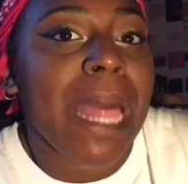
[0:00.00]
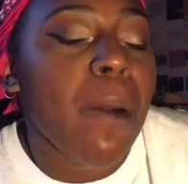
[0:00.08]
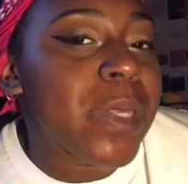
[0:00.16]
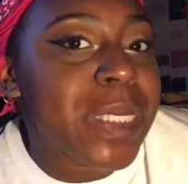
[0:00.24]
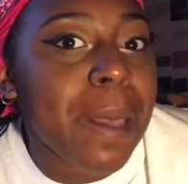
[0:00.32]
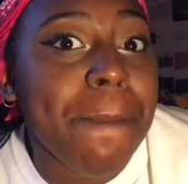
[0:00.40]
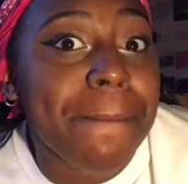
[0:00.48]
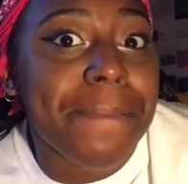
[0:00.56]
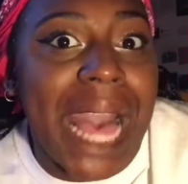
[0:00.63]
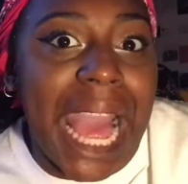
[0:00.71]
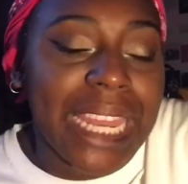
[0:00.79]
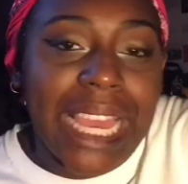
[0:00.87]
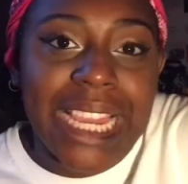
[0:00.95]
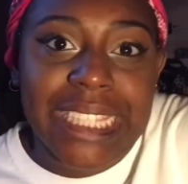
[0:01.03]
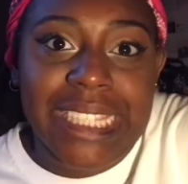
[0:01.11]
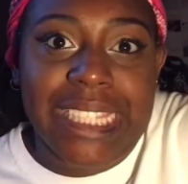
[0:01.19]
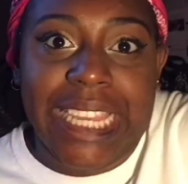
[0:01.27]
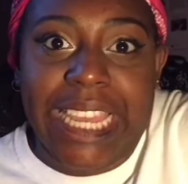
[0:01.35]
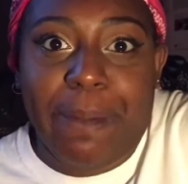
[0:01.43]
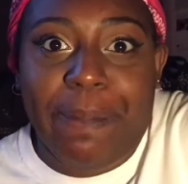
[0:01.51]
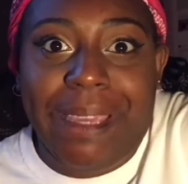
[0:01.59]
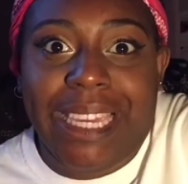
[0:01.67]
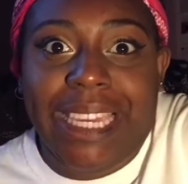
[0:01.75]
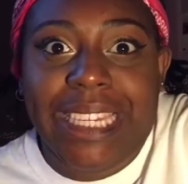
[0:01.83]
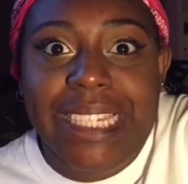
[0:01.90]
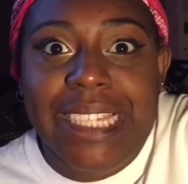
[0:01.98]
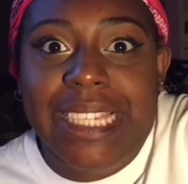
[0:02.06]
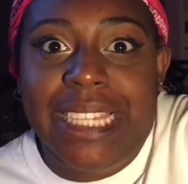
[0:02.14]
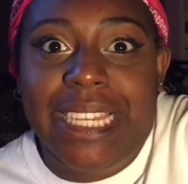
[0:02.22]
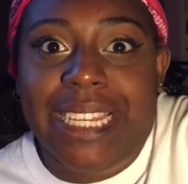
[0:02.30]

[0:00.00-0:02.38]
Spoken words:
that was a bad idea because